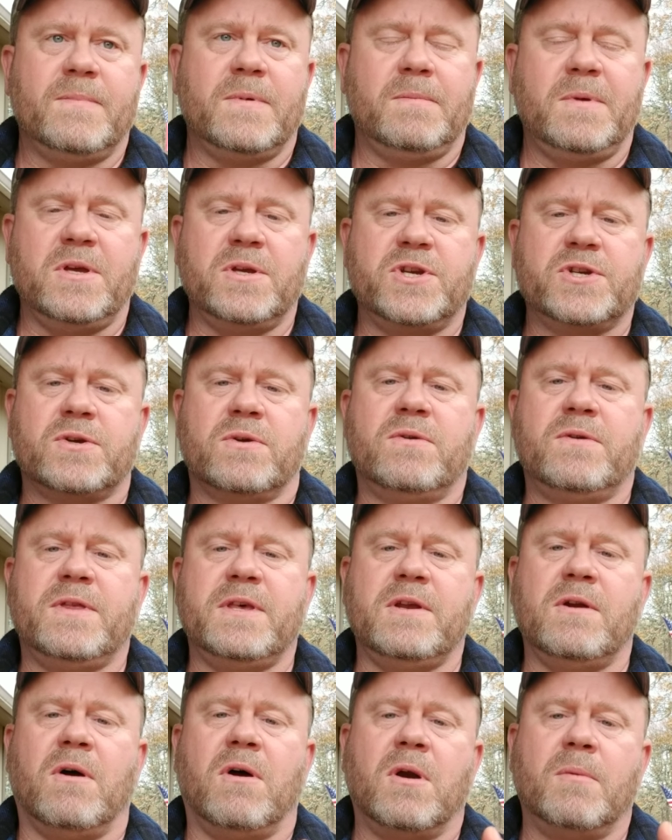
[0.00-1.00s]
ensure
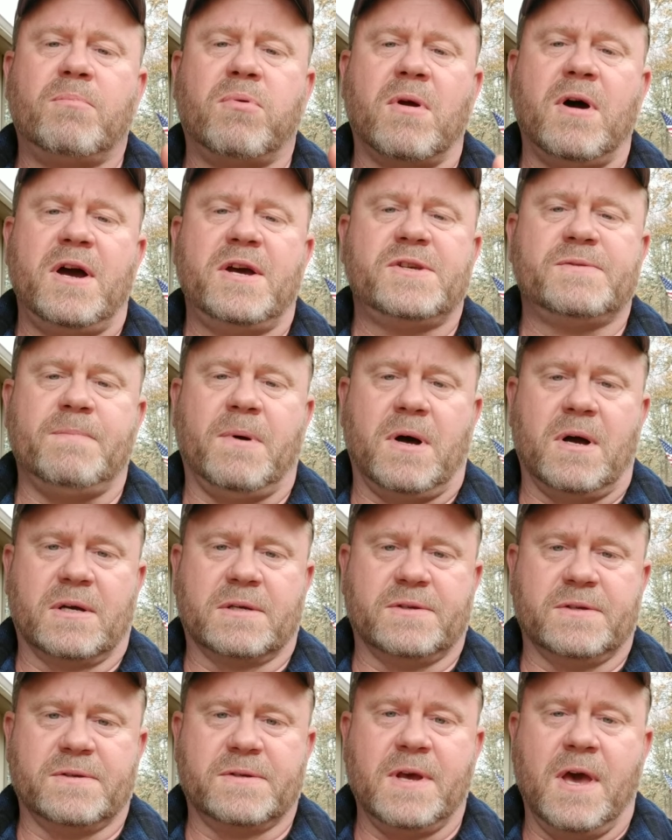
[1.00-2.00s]
that our prize
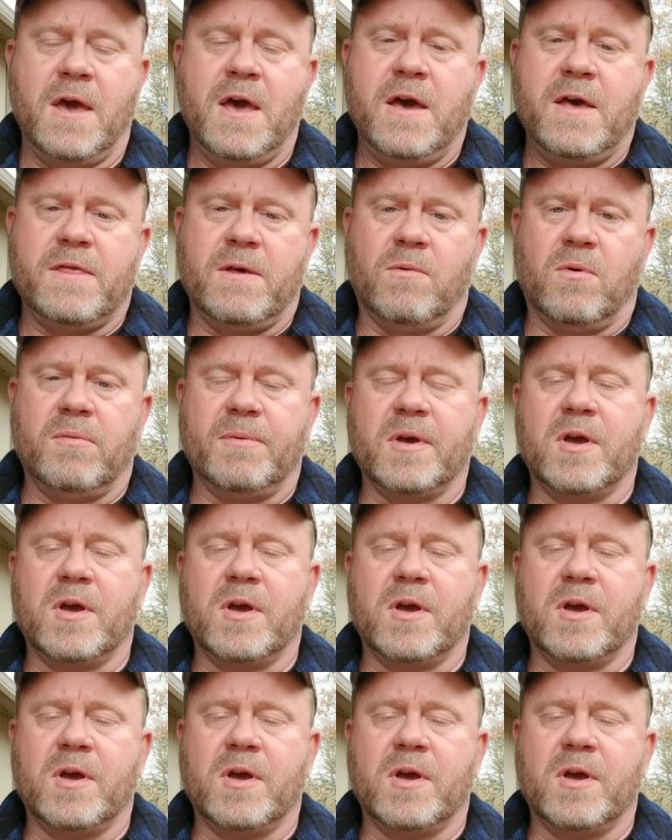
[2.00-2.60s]
boxes that will be